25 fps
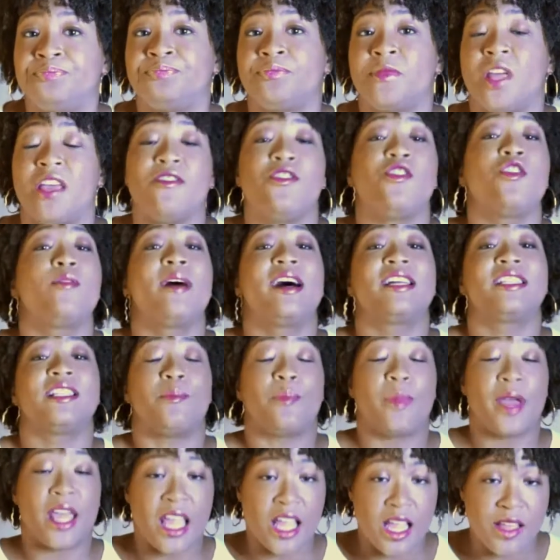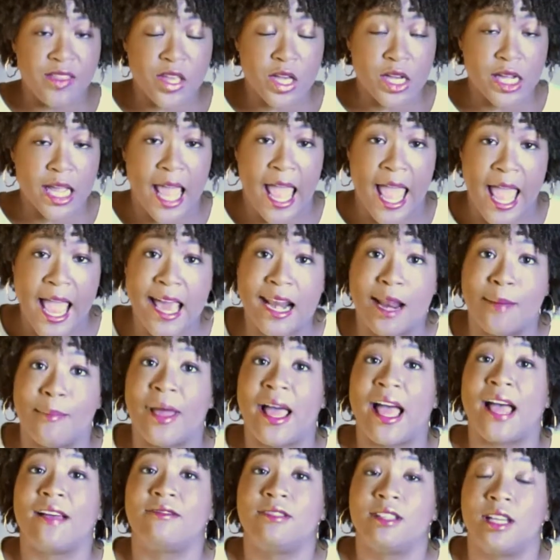if you're about to bathe your cat in a
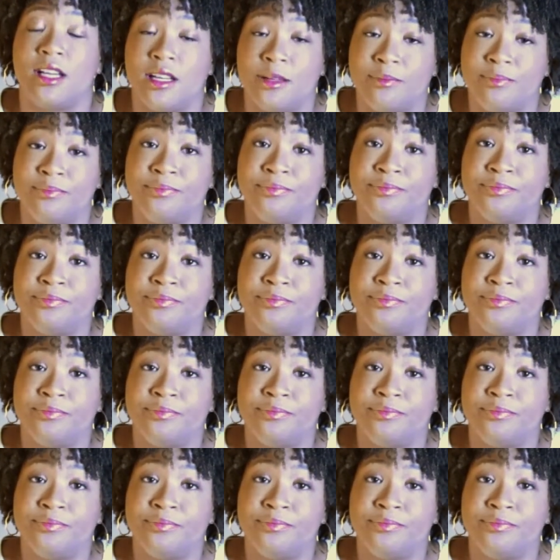bathtub,